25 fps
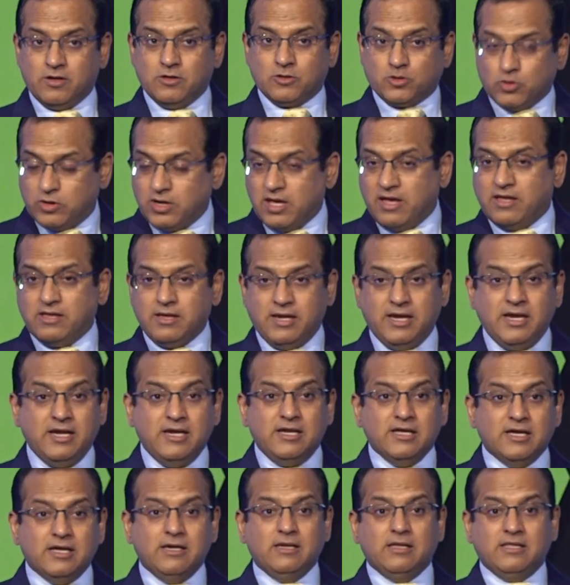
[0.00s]
Today,
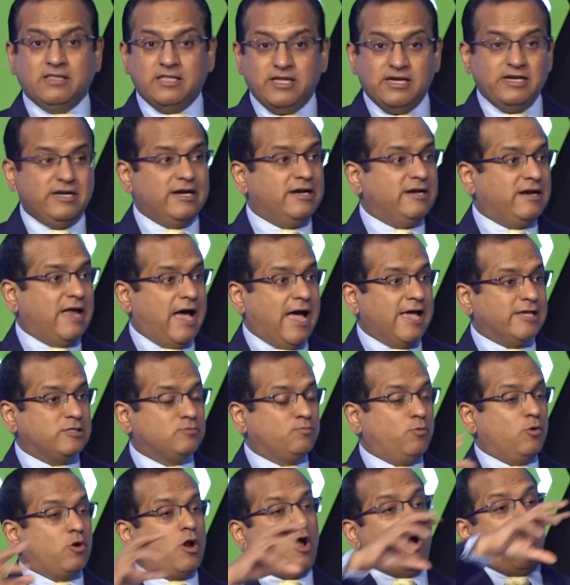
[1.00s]
Indian and the Indian
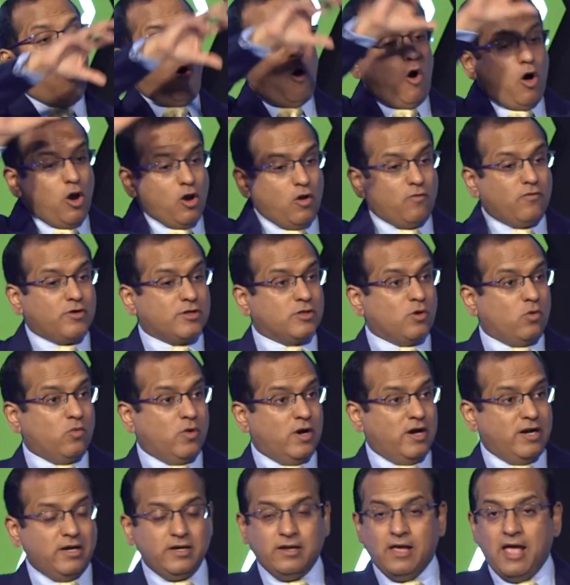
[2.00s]
diaspora all over the
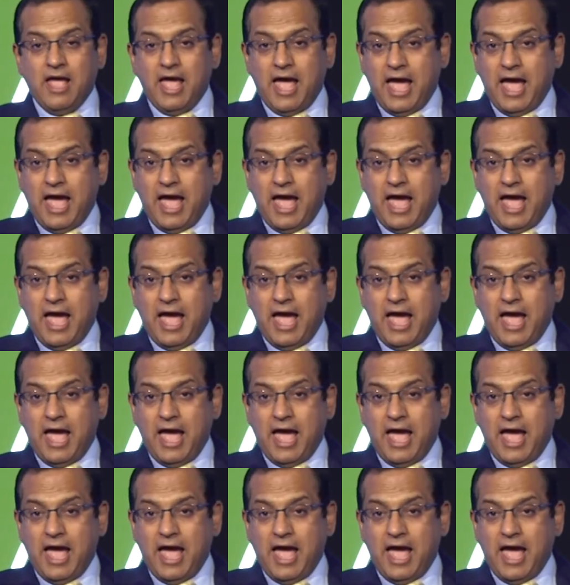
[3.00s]
world